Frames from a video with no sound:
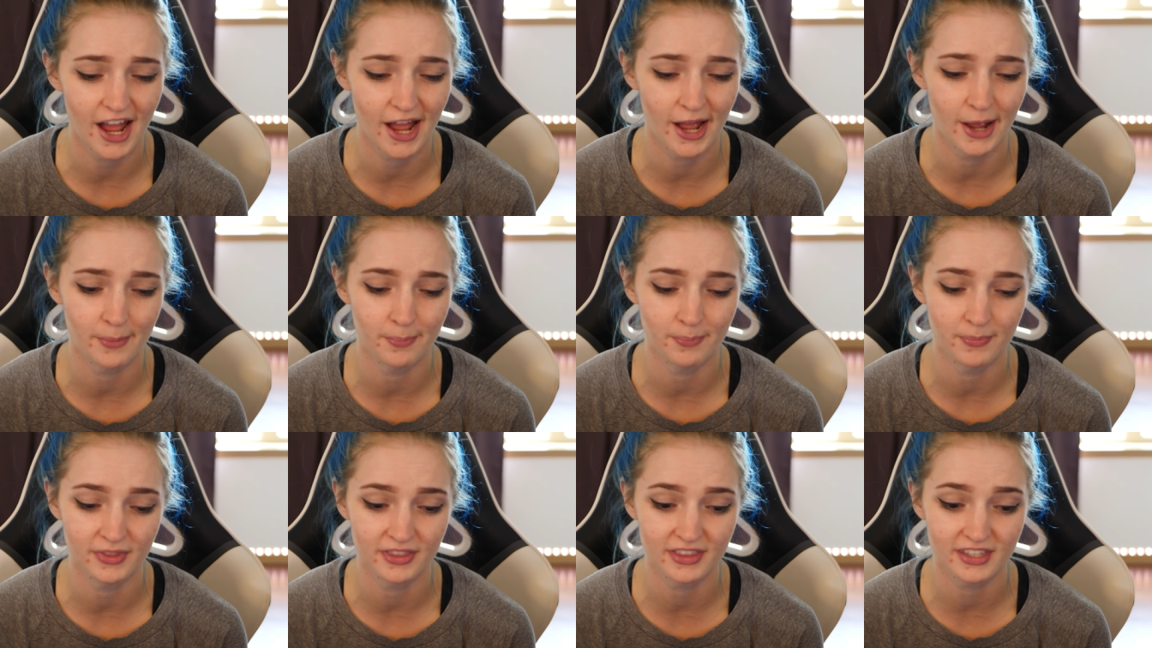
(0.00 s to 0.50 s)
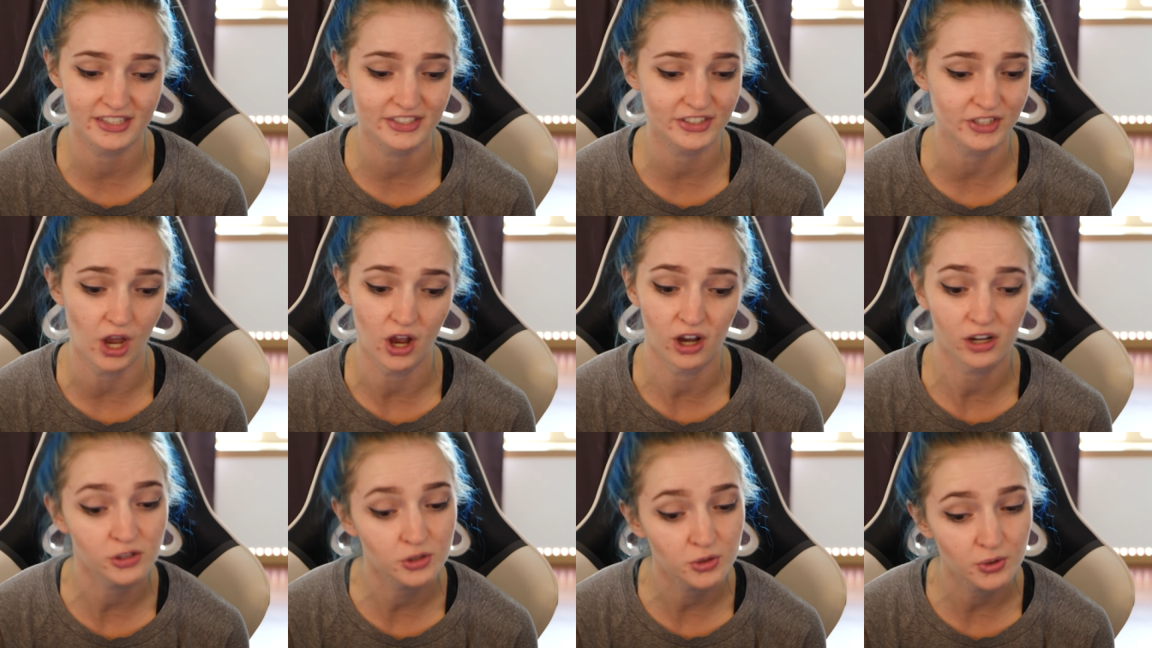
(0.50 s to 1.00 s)
Um, the
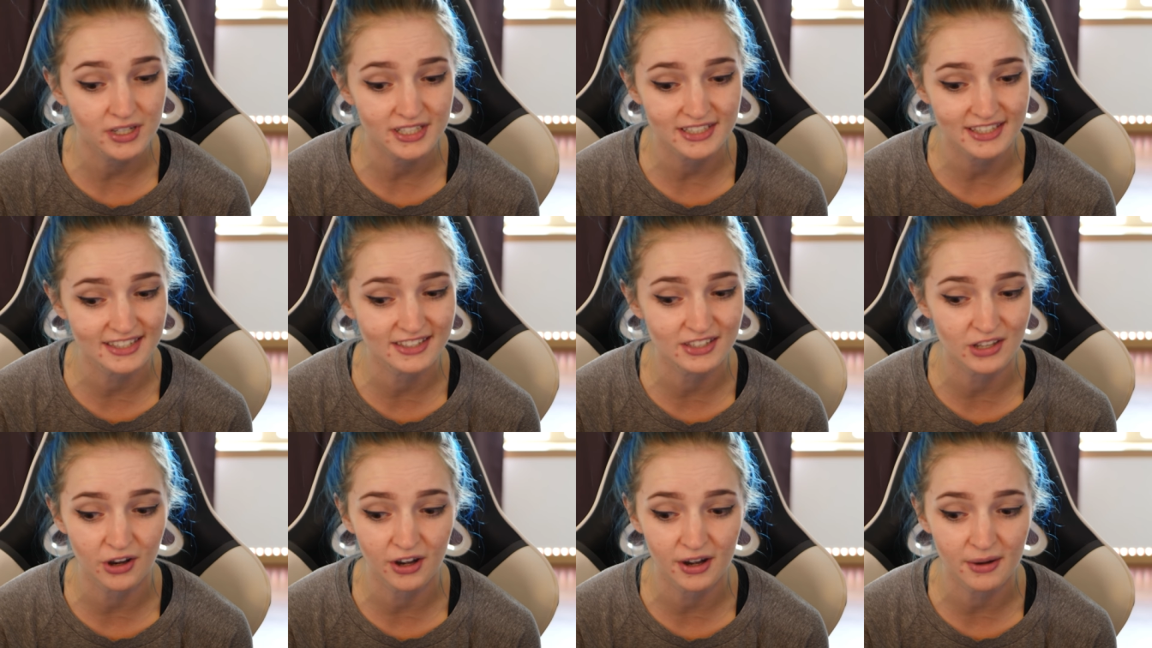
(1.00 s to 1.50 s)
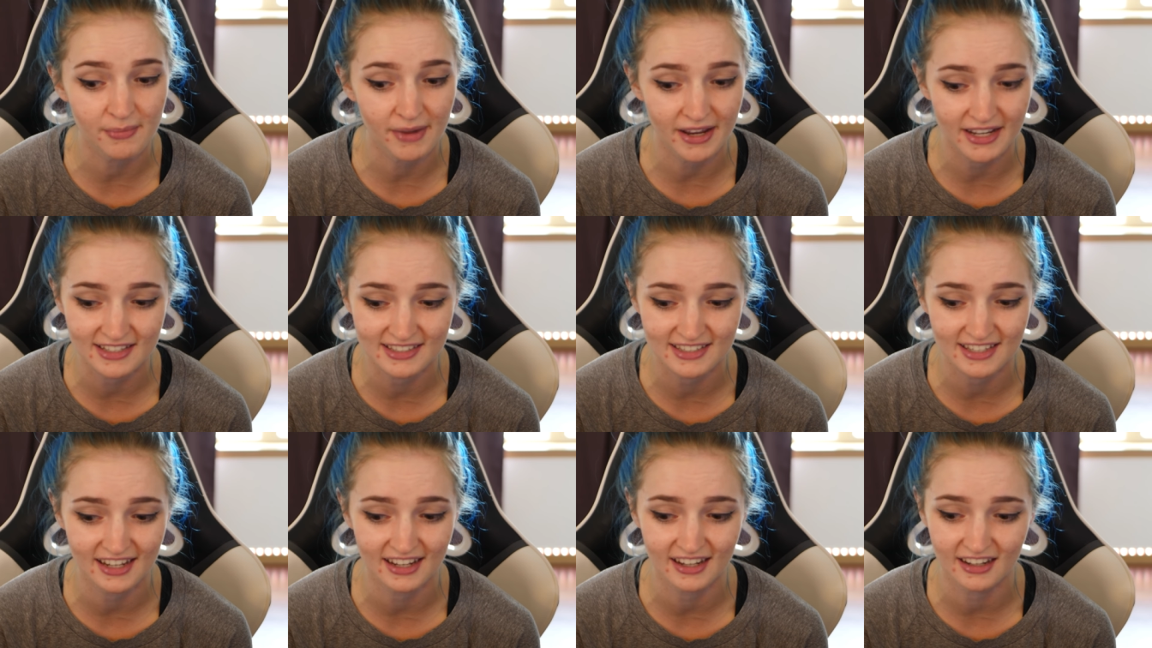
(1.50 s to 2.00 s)
song choices are
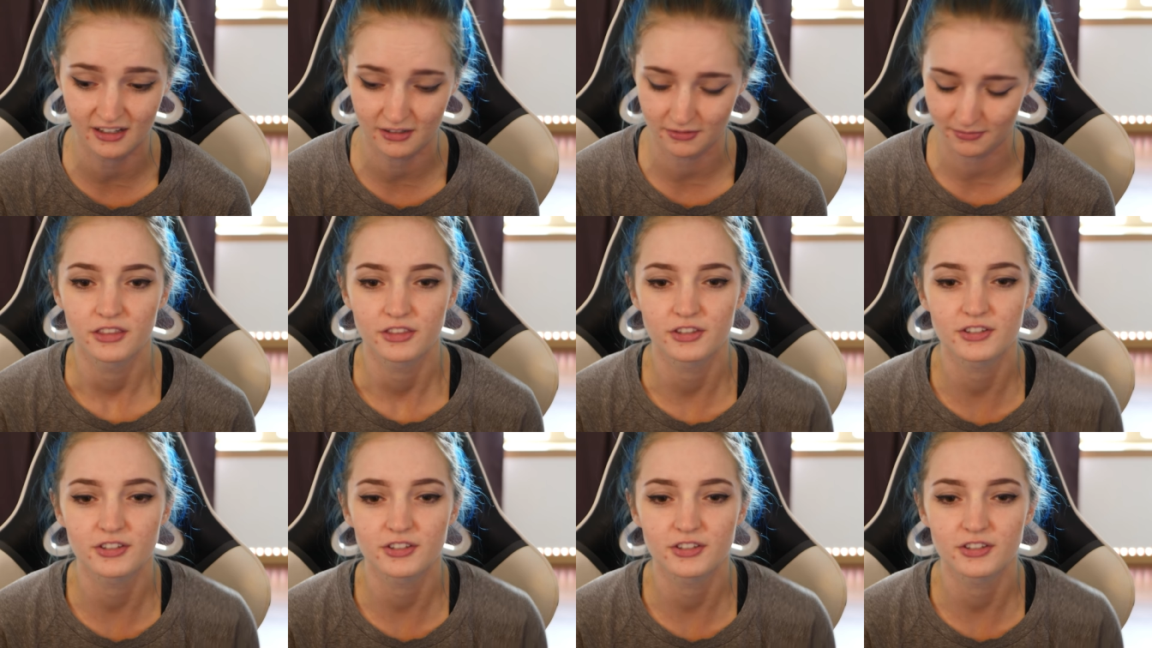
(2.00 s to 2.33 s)
amazing.